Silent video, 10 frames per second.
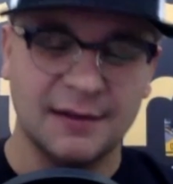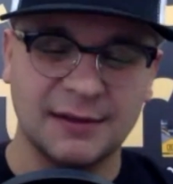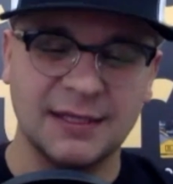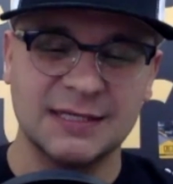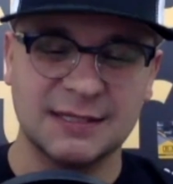
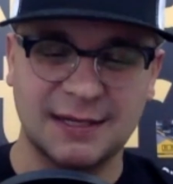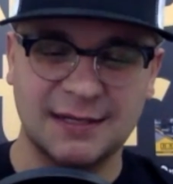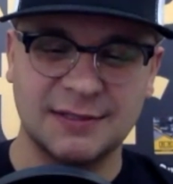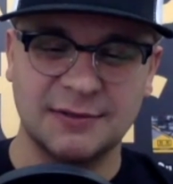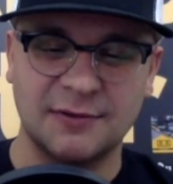Listen. Yeah
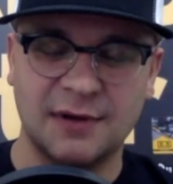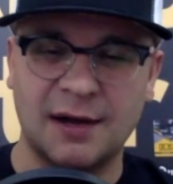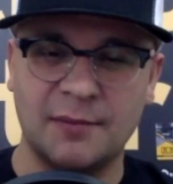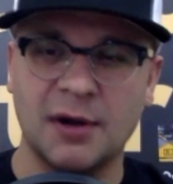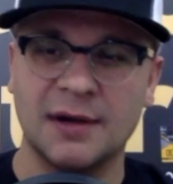to
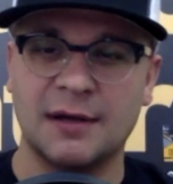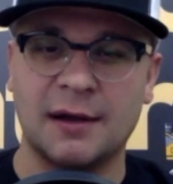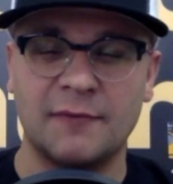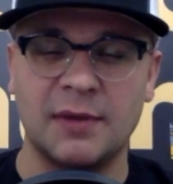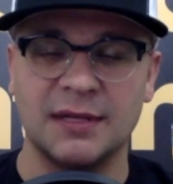uh, Mark.
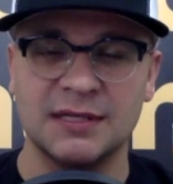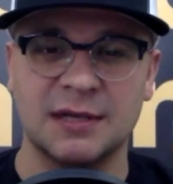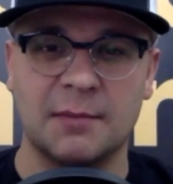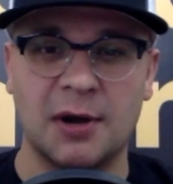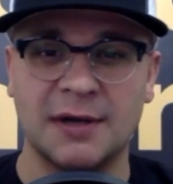I've been
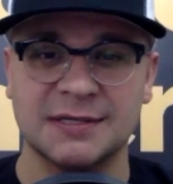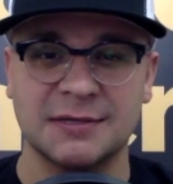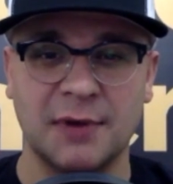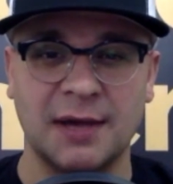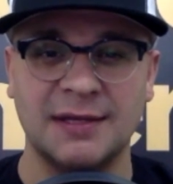listening to Marcus
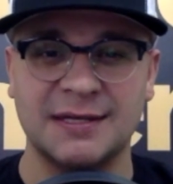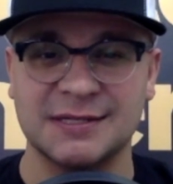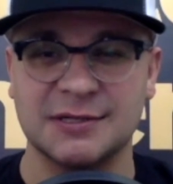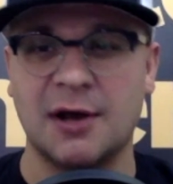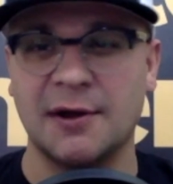
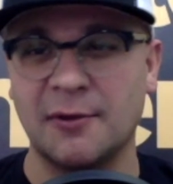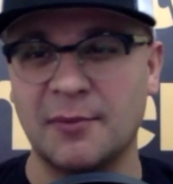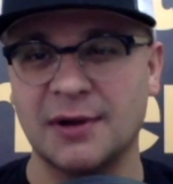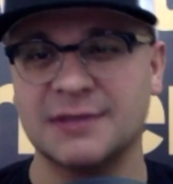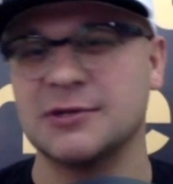Aurelius's
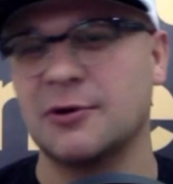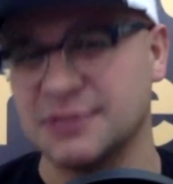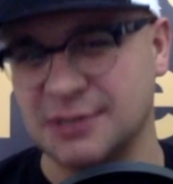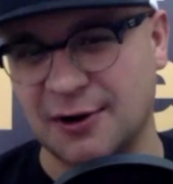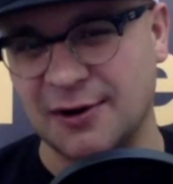audiobook. So
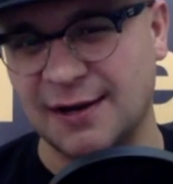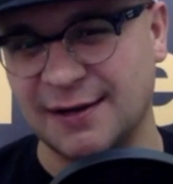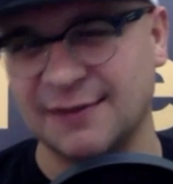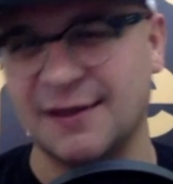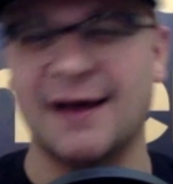sorry I
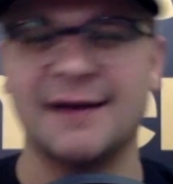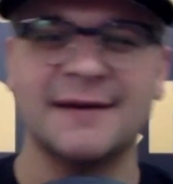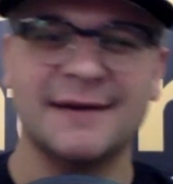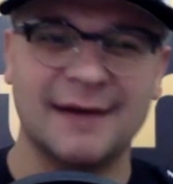did that.